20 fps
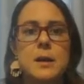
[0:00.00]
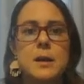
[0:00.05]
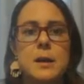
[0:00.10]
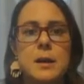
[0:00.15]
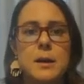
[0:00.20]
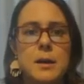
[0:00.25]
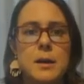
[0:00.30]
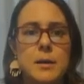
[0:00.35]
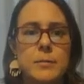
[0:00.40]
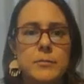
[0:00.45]

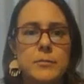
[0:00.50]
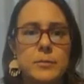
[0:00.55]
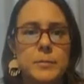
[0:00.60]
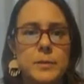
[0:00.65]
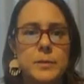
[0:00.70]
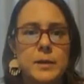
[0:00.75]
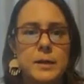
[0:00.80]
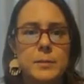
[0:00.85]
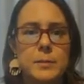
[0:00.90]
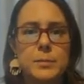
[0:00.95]
from
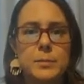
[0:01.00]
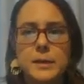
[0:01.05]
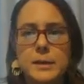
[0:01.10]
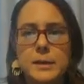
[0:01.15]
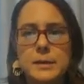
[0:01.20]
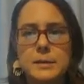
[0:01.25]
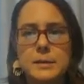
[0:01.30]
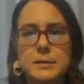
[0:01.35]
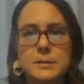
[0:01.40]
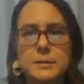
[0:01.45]
any
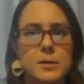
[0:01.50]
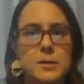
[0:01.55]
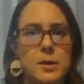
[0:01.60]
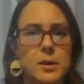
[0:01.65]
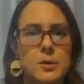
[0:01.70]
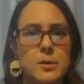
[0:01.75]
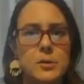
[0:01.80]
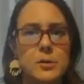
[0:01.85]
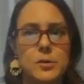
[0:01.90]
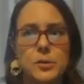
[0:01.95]
place
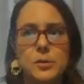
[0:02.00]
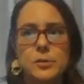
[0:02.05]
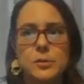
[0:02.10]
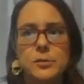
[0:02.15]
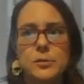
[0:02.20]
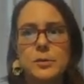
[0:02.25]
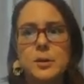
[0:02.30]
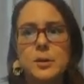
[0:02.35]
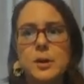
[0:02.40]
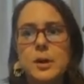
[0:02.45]
on Earth.
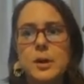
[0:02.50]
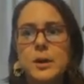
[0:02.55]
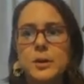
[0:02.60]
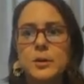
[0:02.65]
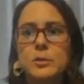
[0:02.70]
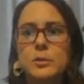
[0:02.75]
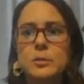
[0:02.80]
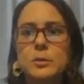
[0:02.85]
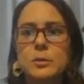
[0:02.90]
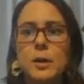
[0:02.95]

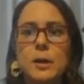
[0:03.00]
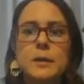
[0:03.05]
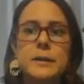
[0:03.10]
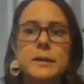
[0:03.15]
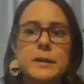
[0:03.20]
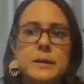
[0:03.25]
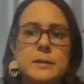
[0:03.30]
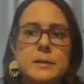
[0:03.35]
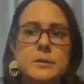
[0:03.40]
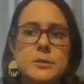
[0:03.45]
You'll log
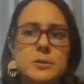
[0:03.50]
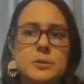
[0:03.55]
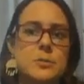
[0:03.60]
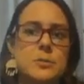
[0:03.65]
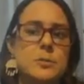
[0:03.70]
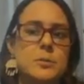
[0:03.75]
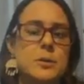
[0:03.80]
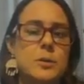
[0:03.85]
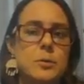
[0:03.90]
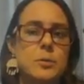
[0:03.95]
into
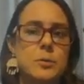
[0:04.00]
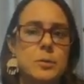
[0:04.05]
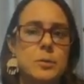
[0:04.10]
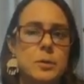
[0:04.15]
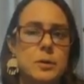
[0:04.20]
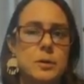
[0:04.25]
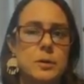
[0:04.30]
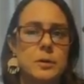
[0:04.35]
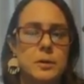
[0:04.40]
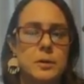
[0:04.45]

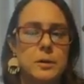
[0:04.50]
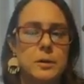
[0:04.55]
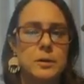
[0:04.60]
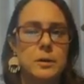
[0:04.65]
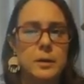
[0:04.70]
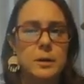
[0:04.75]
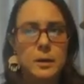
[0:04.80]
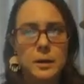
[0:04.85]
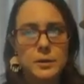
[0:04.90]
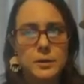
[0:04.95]
your
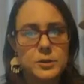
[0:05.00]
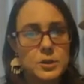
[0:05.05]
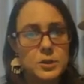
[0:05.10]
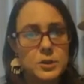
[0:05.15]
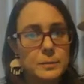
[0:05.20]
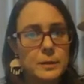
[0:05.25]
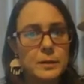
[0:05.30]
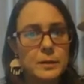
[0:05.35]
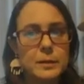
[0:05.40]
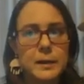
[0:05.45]

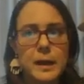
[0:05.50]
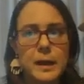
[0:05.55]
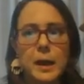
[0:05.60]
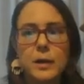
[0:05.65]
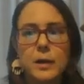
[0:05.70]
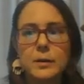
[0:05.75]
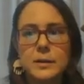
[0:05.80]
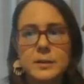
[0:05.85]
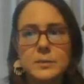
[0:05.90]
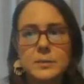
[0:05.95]
Gmail
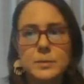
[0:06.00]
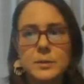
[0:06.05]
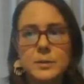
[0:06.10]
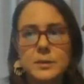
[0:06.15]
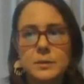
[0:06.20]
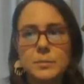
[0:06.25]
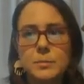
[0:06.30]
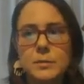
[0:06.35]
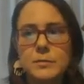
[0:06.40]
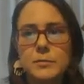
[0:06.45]
account as we
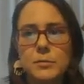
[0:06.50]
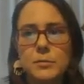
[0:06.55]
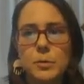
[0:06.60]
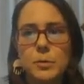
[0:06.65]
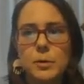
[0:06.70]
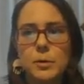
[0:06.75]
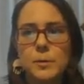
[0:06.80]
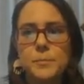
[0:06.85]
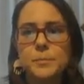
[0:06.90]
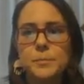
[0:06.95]
did
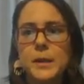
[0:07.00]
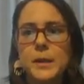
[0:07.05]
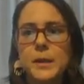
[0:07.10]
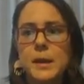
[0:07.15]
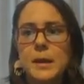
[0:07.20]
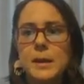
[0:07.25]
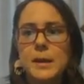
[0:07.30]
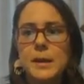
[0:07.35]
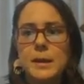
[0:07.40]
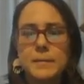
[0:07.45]
before,
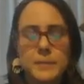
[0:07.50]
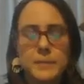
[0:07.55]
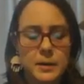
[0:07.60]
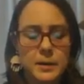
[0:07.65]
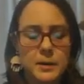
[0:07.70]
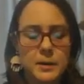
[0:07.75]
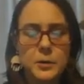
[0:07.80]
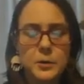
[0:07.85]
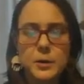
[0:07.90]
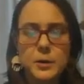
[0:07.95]
and then
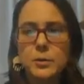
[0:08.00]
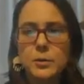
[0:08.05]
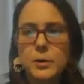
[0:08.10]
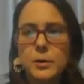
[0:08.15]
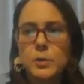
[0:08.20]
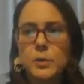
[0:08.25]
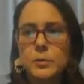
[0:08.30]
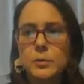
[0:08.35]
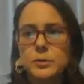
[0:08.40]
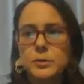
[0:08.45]
here you
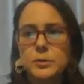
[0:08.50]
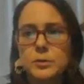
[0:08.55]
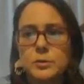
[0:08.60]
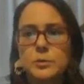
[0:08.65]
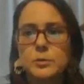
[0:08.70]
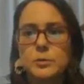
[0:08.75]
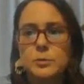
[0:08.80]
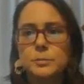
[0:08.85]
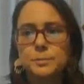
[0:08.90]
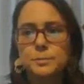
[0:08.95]
go
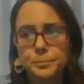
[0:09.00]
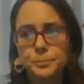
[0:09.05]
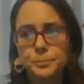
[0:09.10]
to